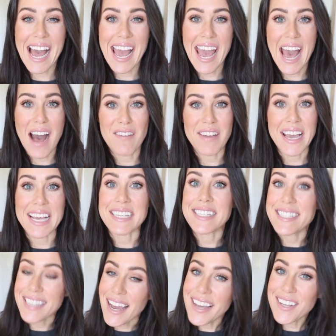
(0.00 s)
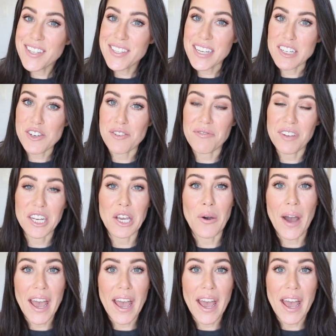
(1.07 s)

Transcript: I have a style session video.